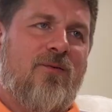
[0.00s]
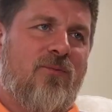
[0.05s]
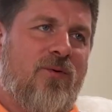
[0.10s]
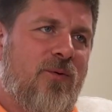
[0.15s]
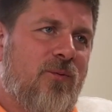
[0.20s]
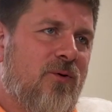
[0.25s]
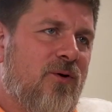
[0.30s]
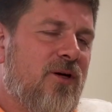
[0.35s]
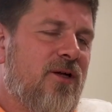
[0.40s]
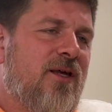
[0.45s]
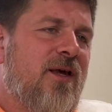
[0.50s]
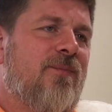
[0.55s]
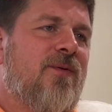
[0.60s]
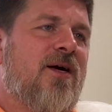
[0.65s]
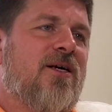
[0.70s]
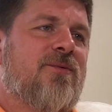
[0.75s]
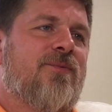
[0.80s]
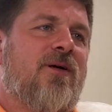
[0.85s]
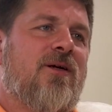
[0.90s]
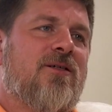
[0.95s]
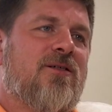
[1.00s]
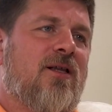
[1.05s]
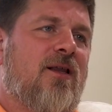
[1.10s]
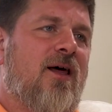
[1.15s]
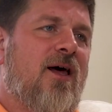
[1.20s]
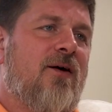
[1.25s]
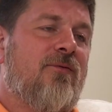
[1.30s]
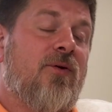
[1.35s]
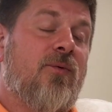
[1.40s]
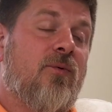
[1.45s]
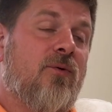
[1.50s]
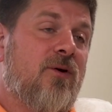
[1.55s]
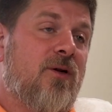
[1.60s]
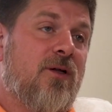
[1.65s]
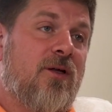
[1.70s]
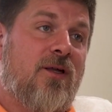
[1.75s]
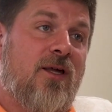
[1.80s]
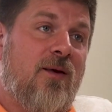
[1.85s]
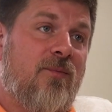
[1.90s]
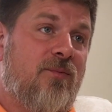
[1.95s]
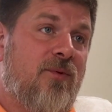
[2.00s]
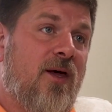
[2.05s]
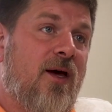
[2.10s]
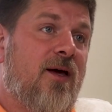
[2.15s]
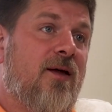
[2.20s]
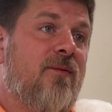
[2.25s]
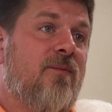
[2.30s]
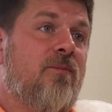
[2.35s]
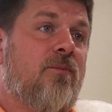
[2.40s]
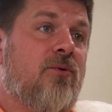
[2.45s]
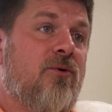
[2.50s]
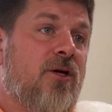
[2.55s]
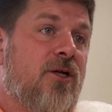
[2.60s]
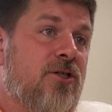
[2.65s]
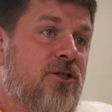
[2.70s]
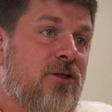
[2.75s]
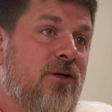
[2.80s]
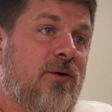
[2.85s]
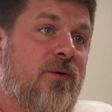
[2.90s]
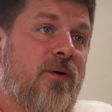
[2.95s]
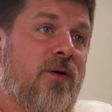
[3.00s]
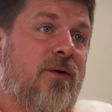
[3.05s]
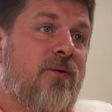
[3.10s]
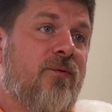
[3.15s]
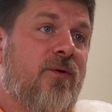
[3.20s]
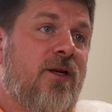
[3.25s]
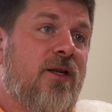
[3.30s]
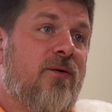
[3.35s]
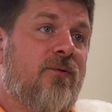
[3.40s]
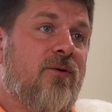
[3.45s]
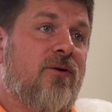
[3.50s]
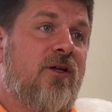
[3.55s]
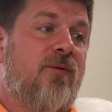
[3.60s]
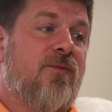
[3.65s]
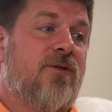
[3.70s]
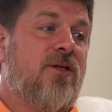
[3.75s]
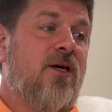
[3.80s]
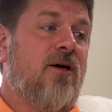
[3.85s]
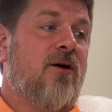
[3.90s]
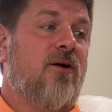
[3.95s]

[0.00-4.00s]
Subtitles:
we wanted to keep that experience alive. We wanted to keep that bridge going. We didn't want him to say,